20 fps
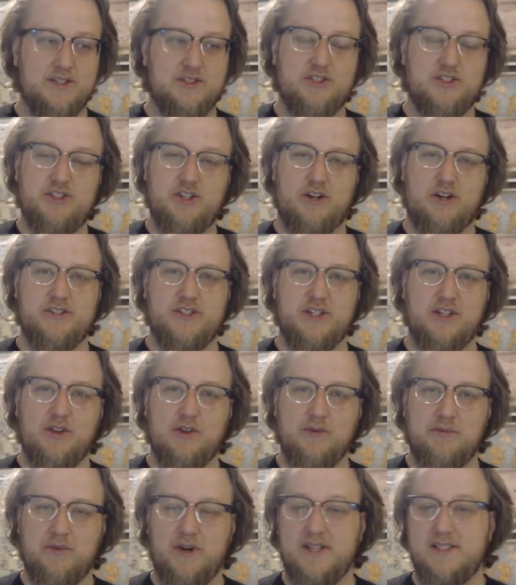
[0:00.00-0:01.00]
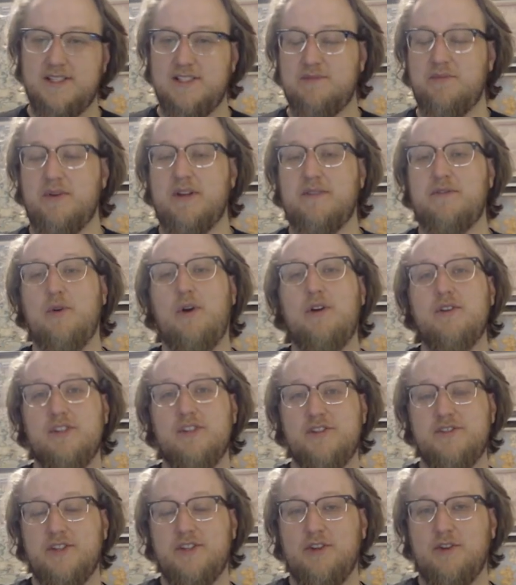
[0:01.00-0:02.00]
charging low prices. But if you are
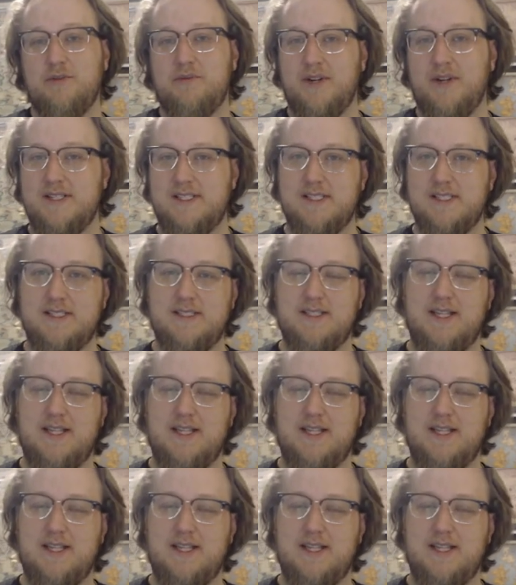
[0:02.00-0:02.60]
charging low prices